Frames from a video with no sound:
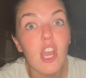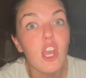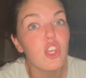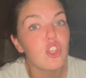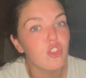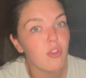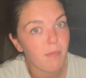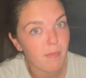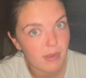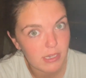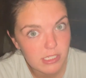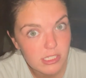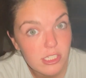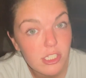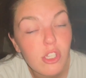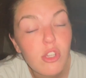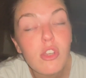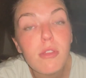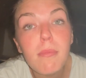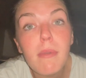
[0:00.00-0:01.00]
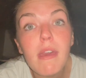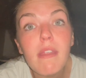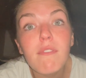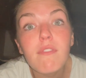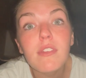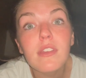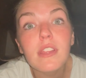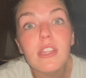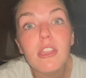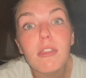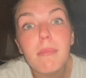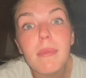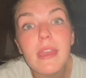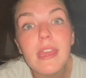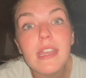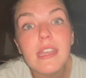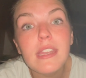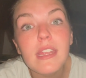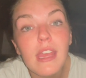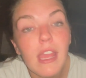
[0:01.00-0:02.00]
So I'm about to go to bed for a little
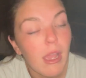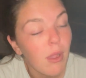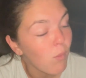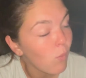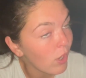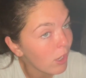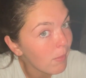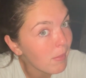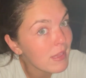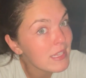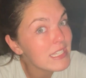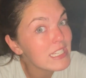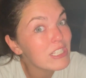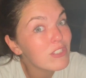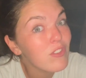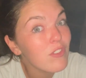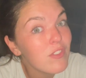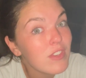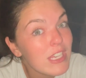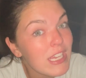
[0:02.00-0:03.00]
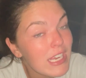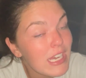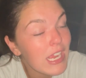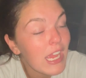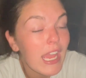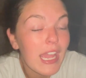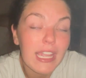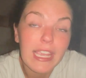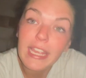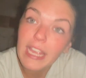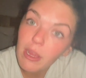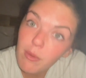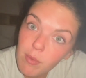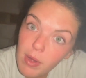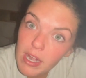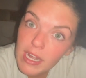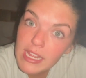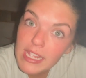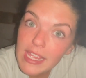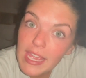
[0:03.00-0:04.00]
bit. Wake up at 6:15. Get
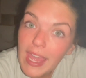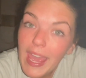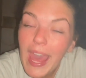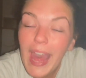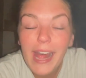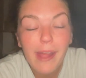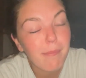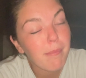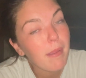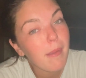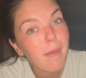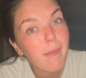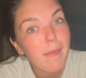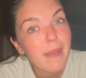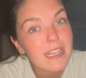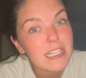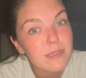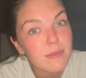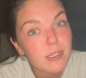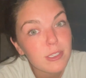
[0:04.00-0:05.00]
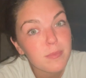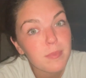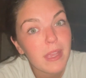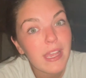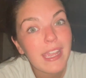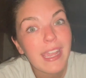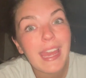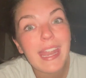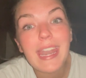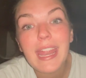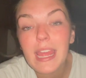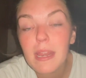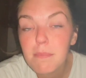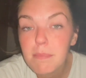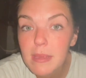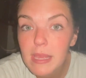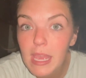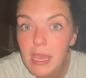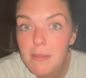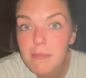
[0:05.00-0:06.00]
ready. Alabama basketball is playing at 9
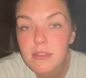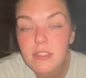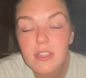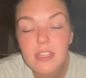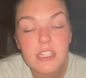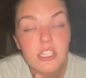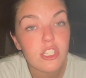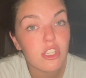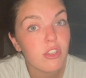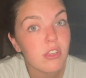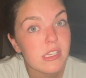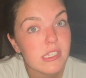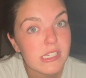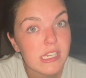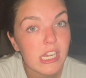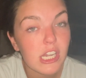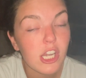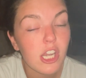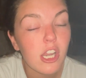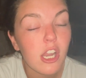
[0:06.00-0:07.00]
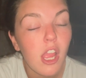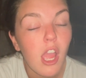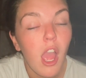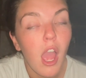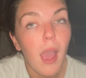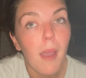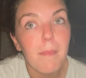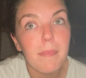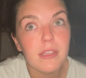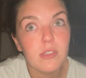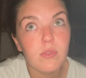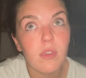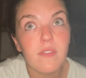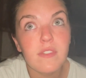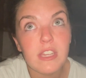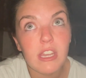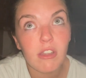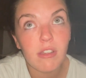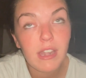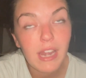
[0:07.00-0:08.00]
p.m. So that's during dinner, because we have
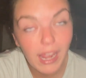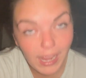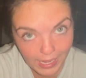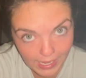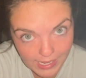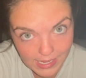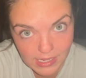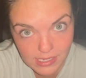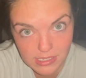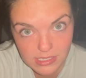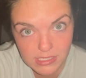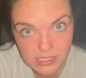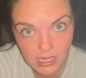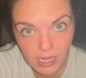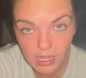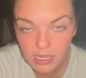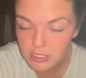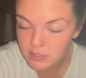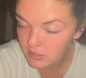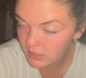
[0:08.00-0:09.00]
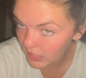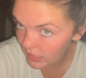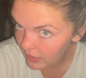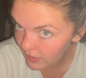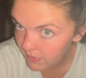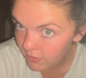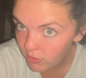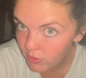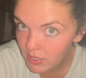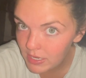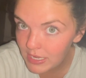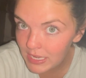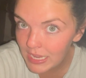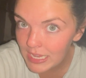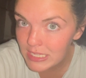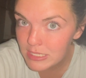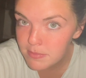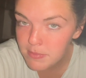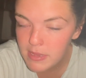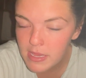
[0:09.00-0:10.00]
dinner at 8, and it's again at the Great
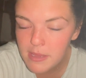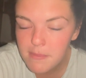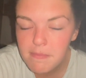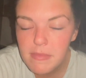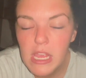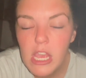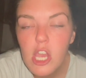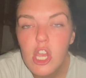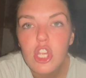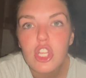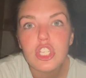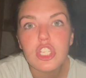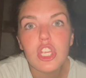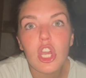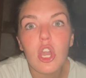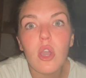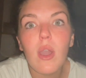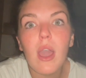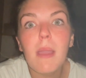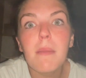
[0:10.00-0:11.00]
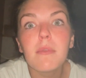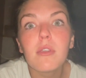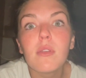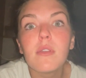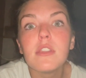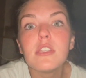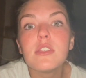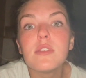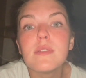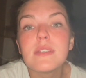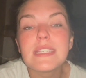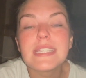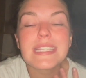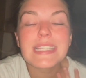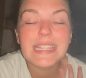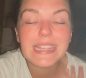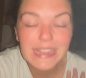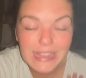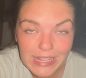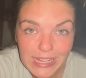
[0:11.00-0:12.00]
Gatsby. So I'm going to
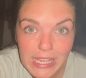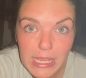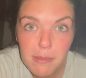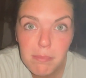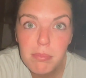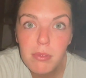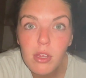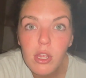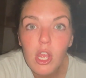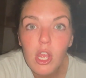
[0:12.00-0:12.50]
sleep,